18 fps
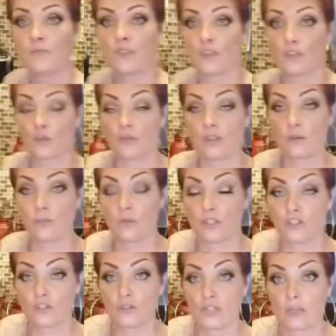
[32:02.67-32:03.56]
So then
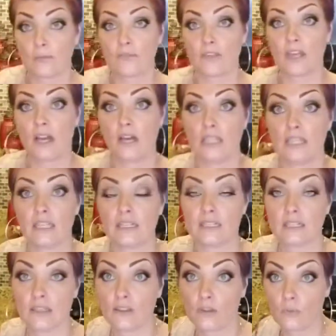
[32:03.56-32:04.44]
once you dump the
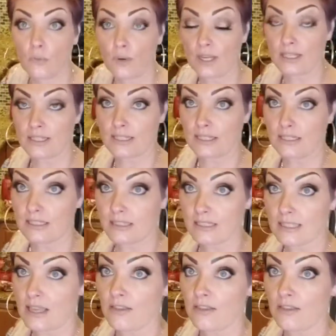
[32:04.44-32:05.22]
onions and the raisins